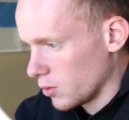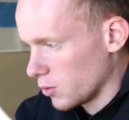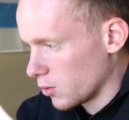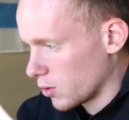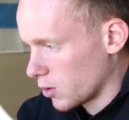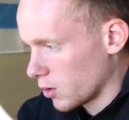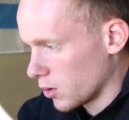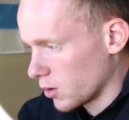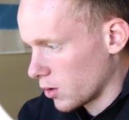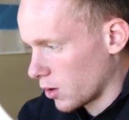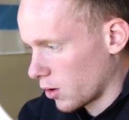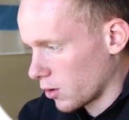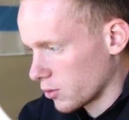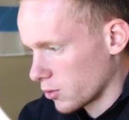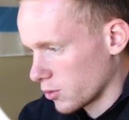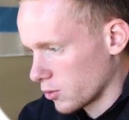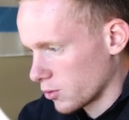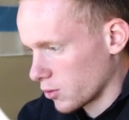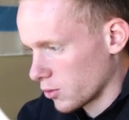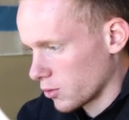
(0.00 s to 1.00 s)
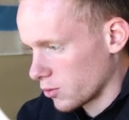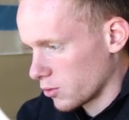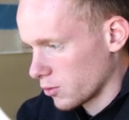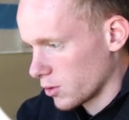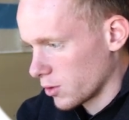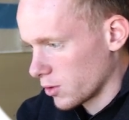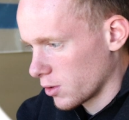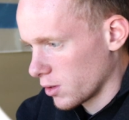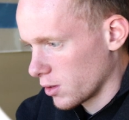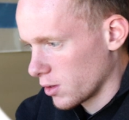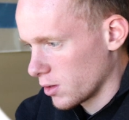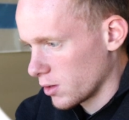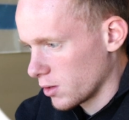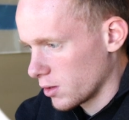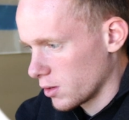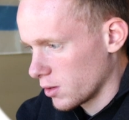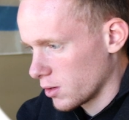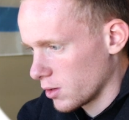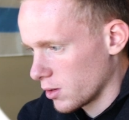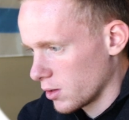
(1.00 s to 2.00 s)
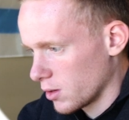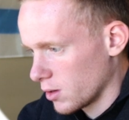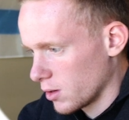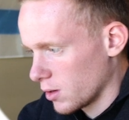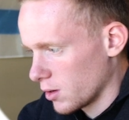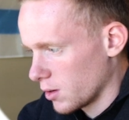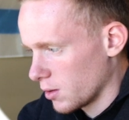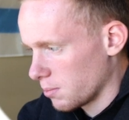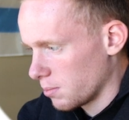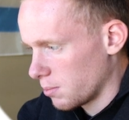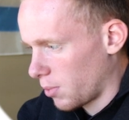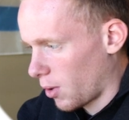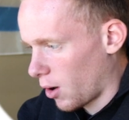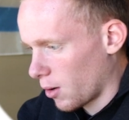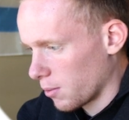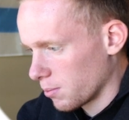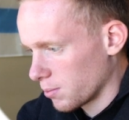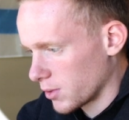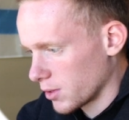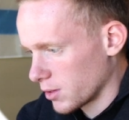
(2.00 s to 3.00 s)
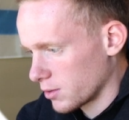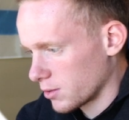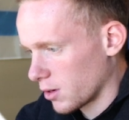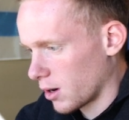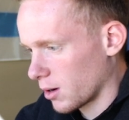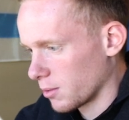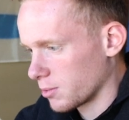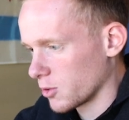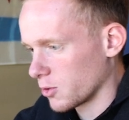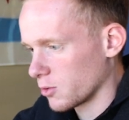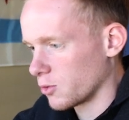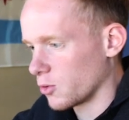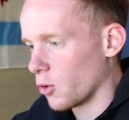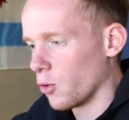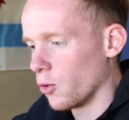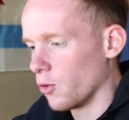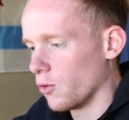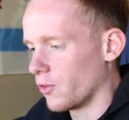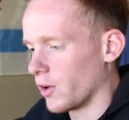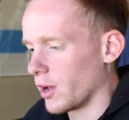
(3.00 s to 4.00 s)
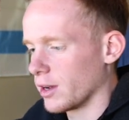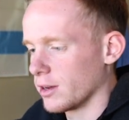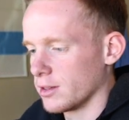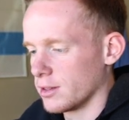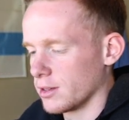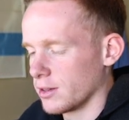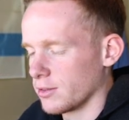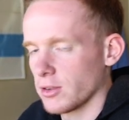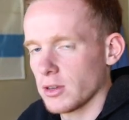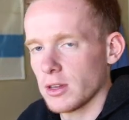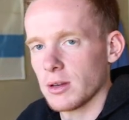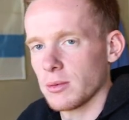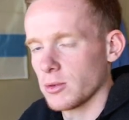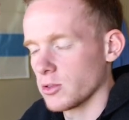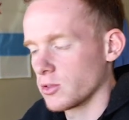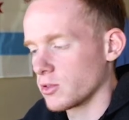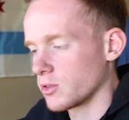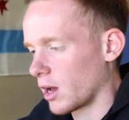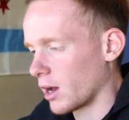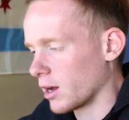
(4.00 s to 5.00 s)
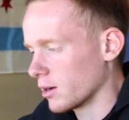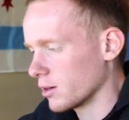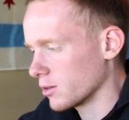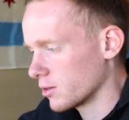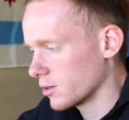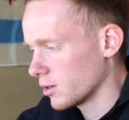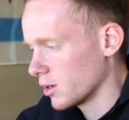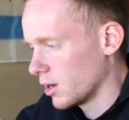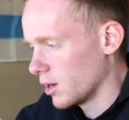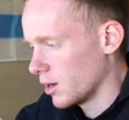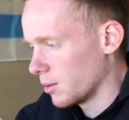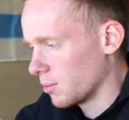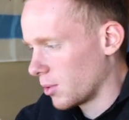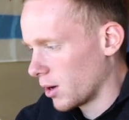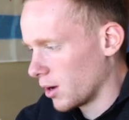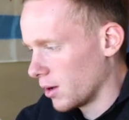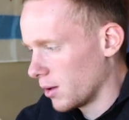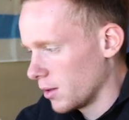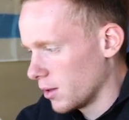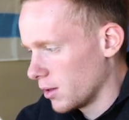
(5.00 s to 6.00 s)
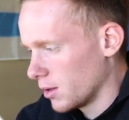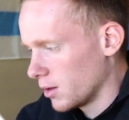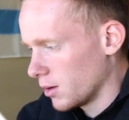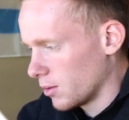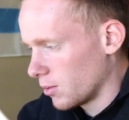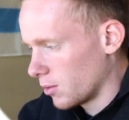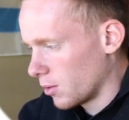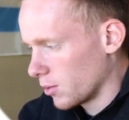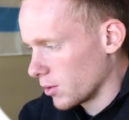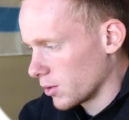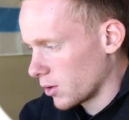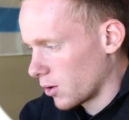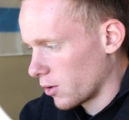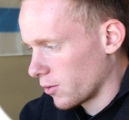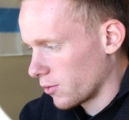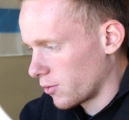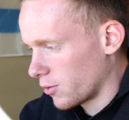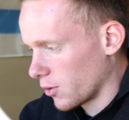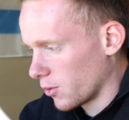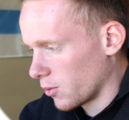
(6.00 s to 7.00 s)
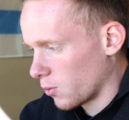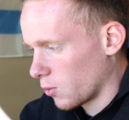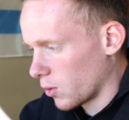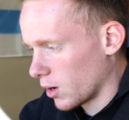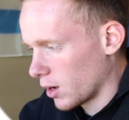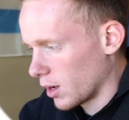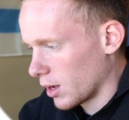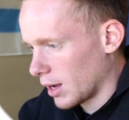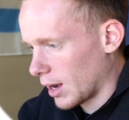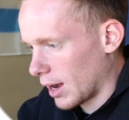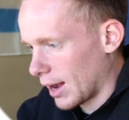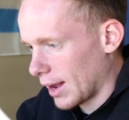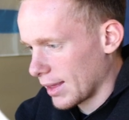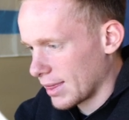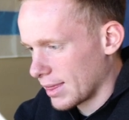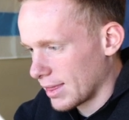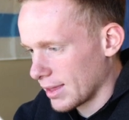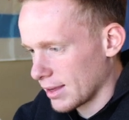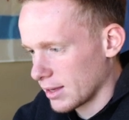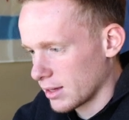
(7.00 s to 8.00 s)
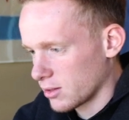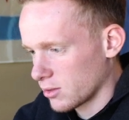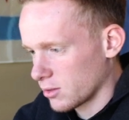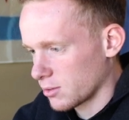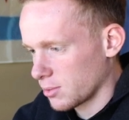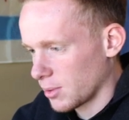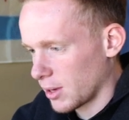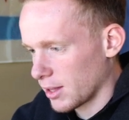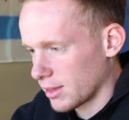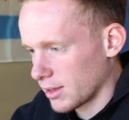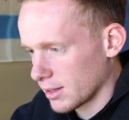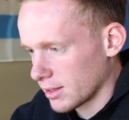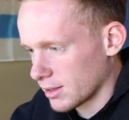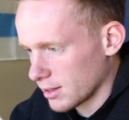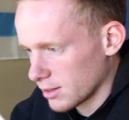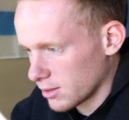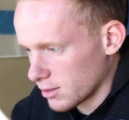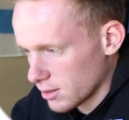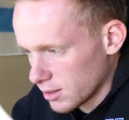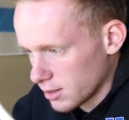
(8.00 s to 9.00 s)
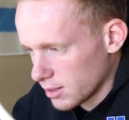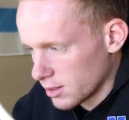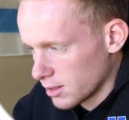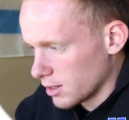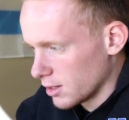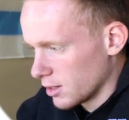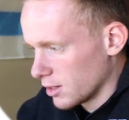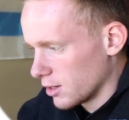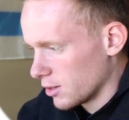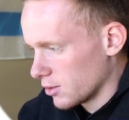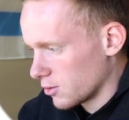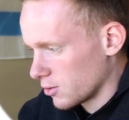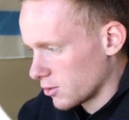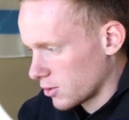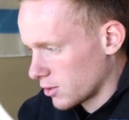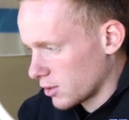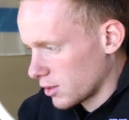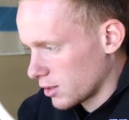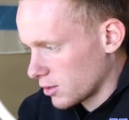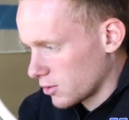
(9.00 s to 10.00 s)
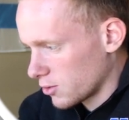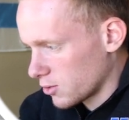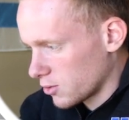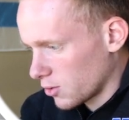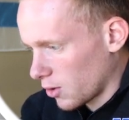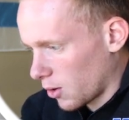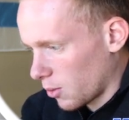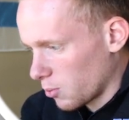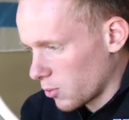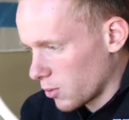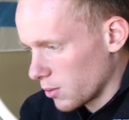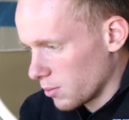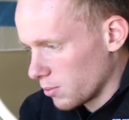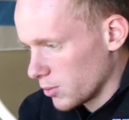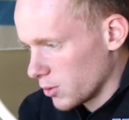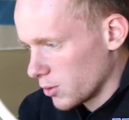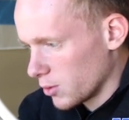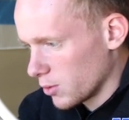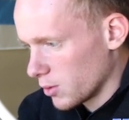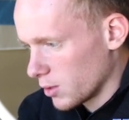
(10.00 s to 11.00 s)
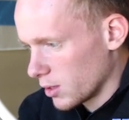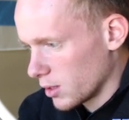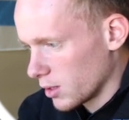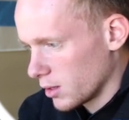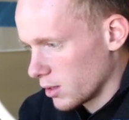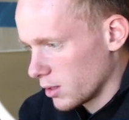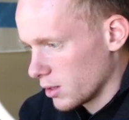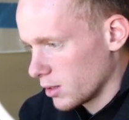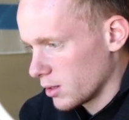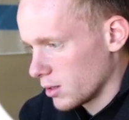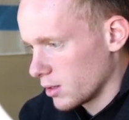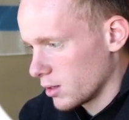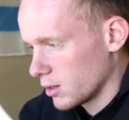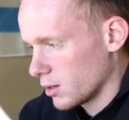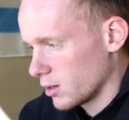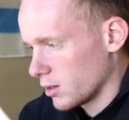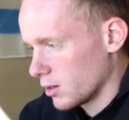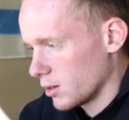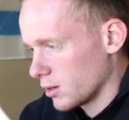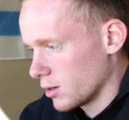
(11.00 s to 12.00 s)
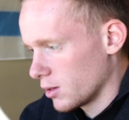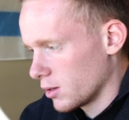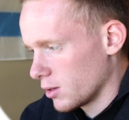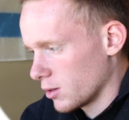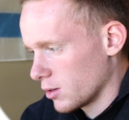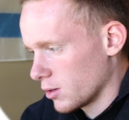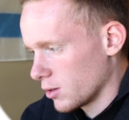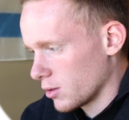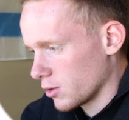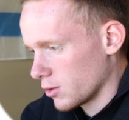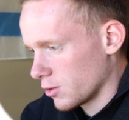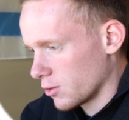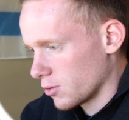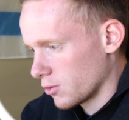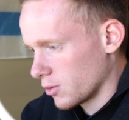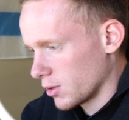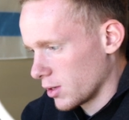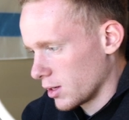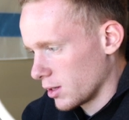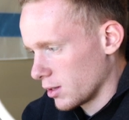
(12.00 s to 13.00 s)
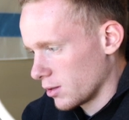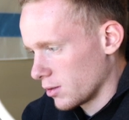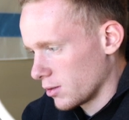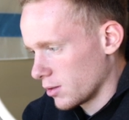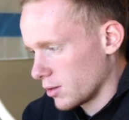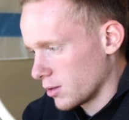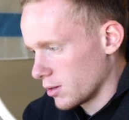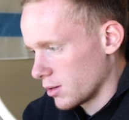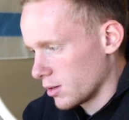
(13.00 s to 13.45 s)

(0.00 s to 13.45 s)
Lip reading: You could also just really pump this up, so two very different image styles, but when we're going for what I think looks better, I think this just somewhat muted green